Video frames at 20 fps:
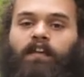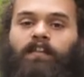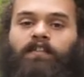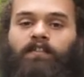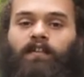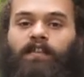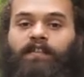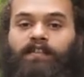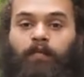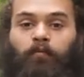
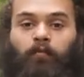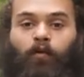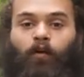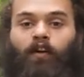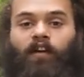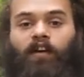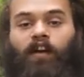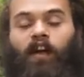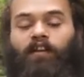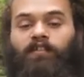So it's
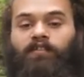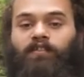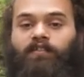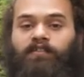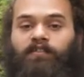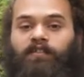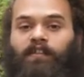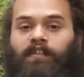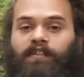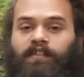important also
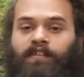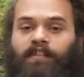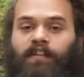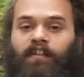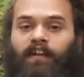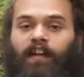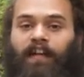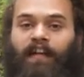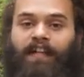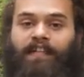to
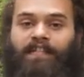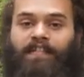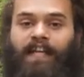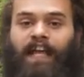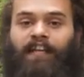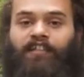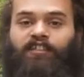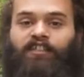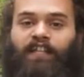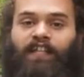consider an
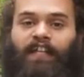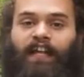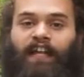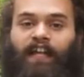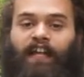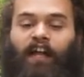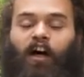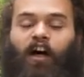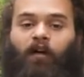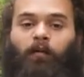intention
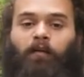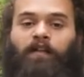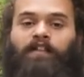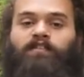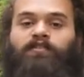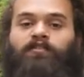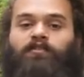and always